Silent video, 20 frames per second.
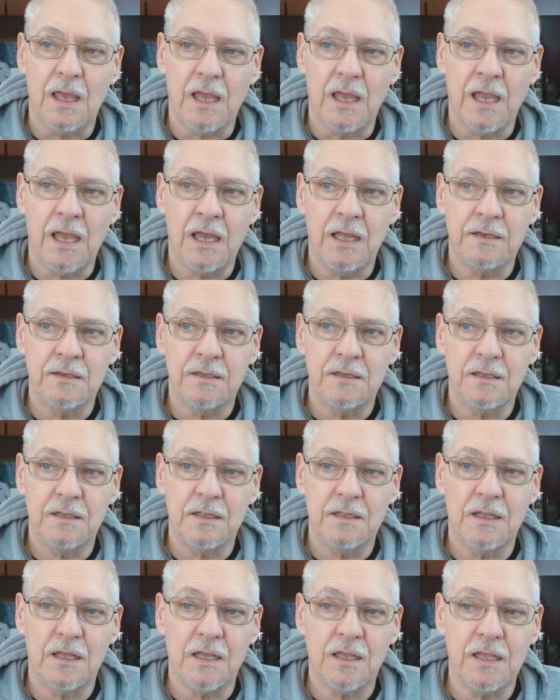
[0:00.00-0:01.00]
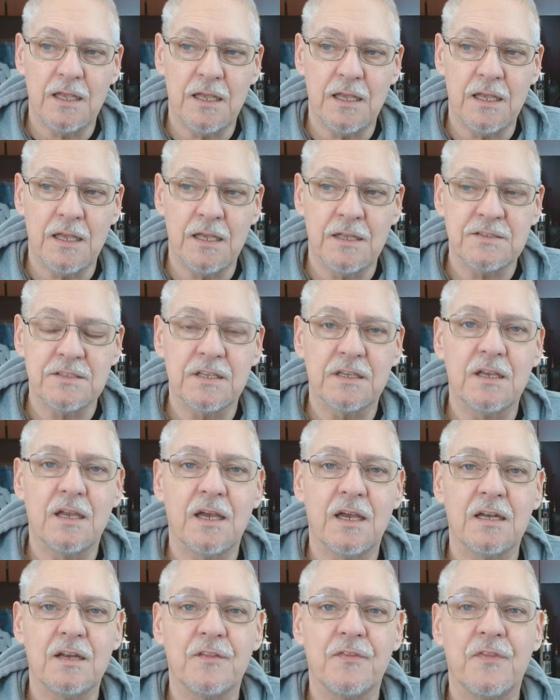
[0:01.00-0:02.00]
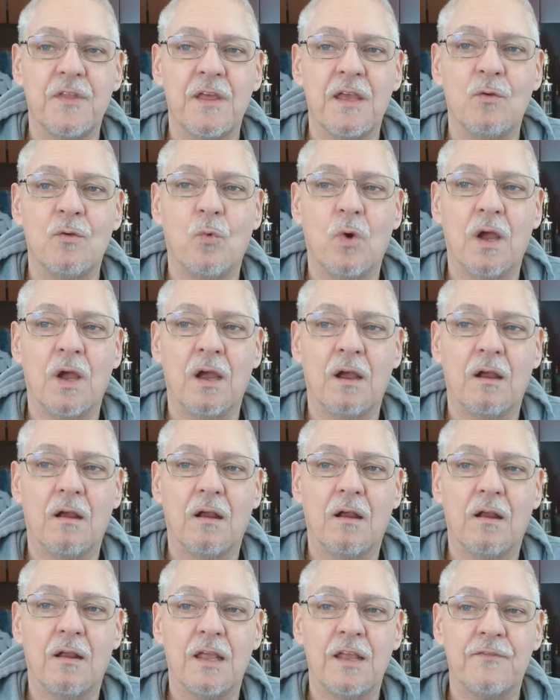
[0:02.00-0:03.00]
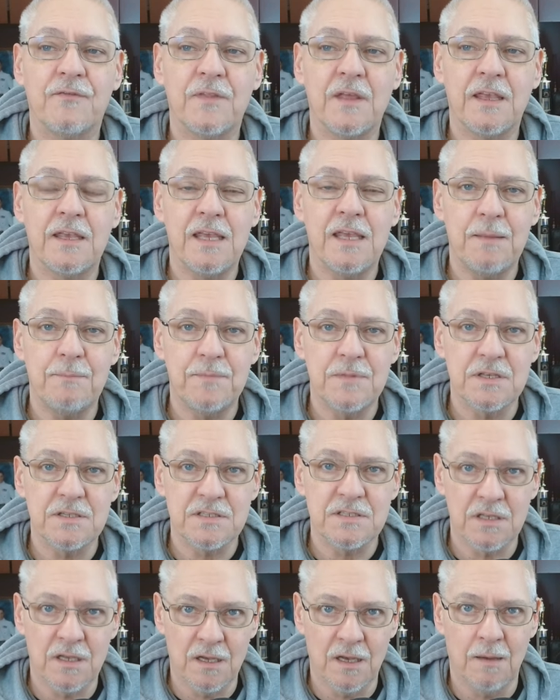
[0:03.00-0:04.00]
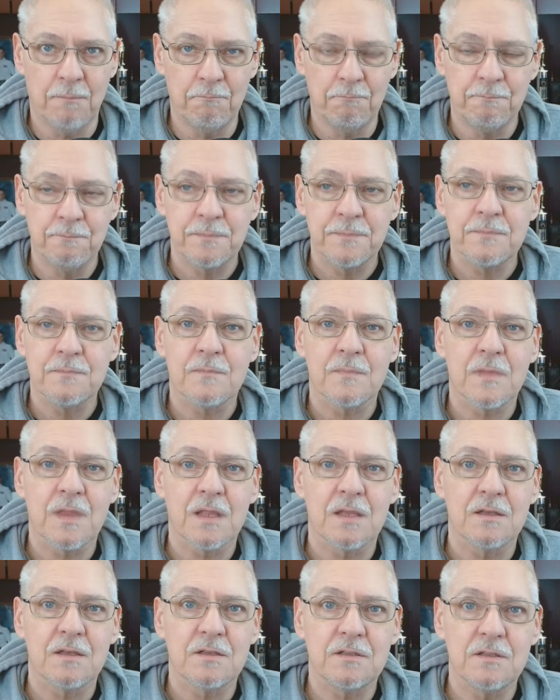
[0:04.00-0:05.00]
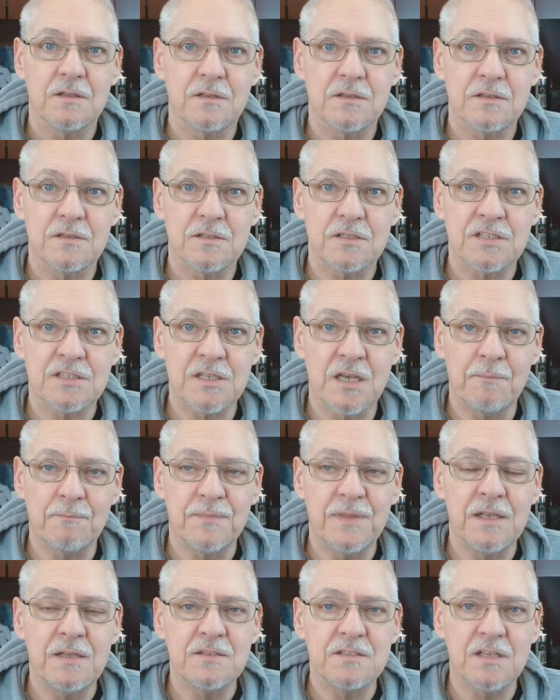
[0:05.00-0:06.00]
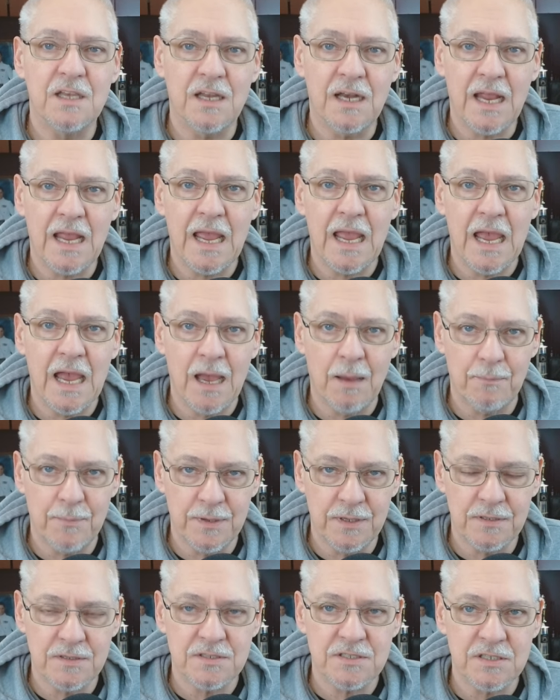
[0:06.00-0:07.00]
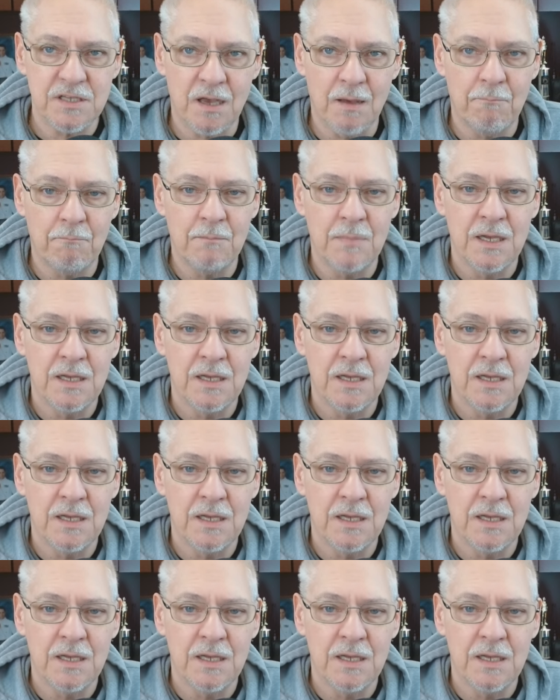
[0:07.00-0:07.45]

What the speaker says: And it's the kind of thing where if they keep this up, something's going to happen. Some